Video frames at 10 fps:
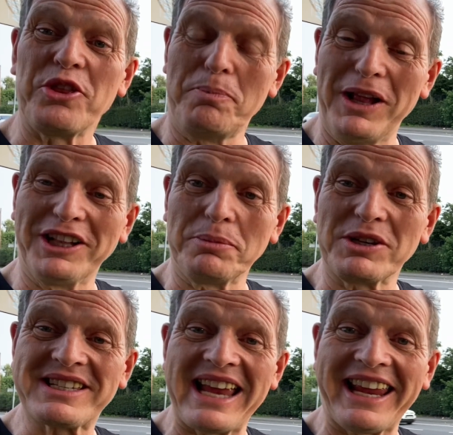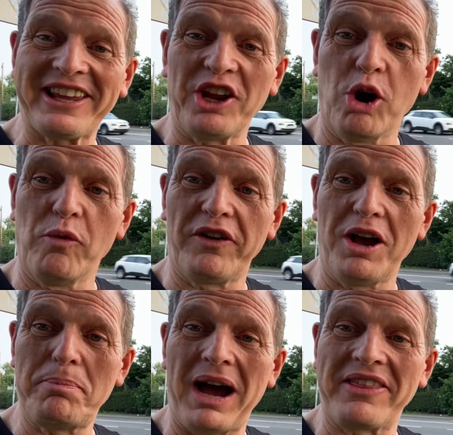the building was taken over
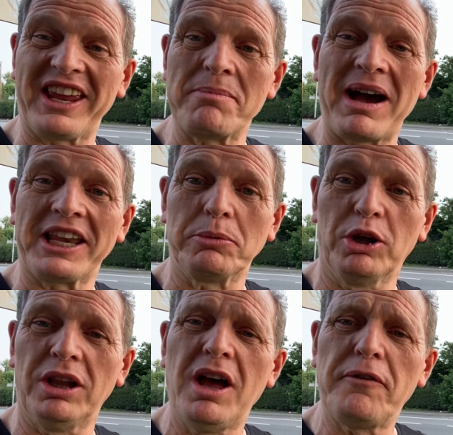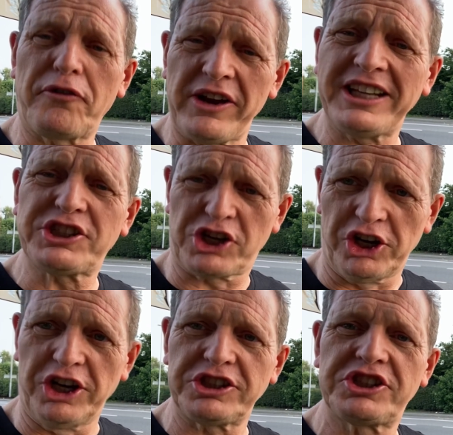by the Emmanuel Free
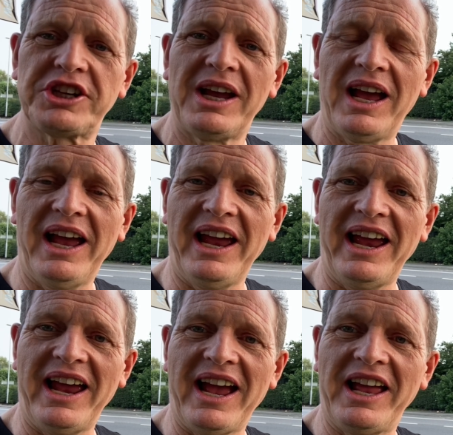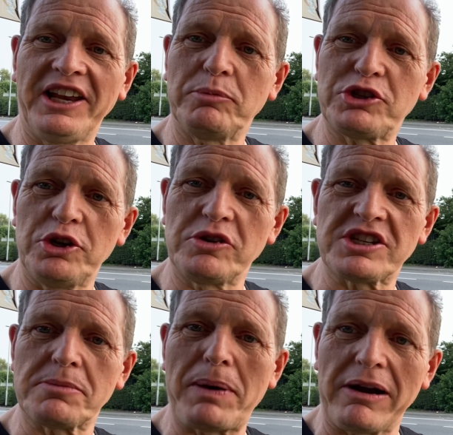Church, and it was used as
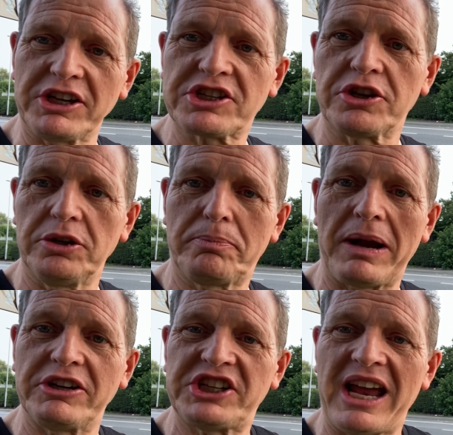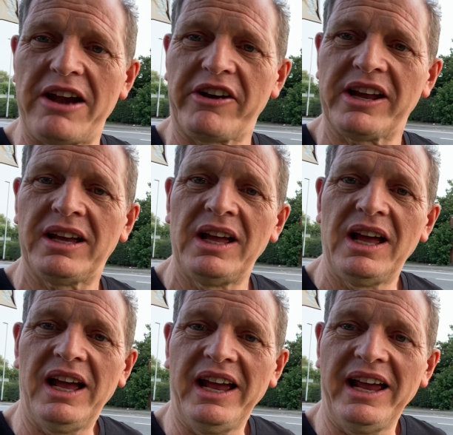a parish area
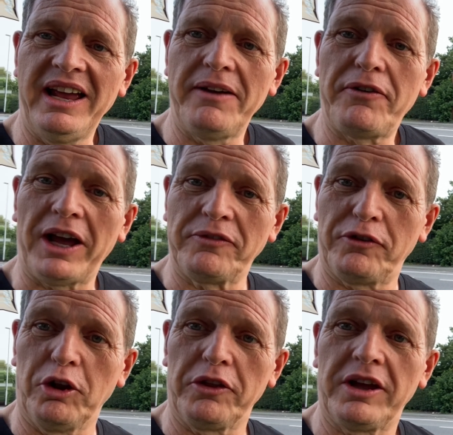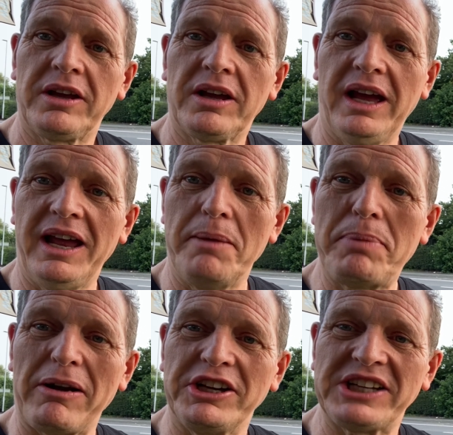and for other
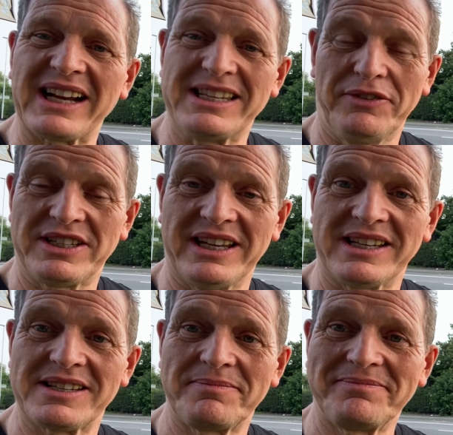parish activities.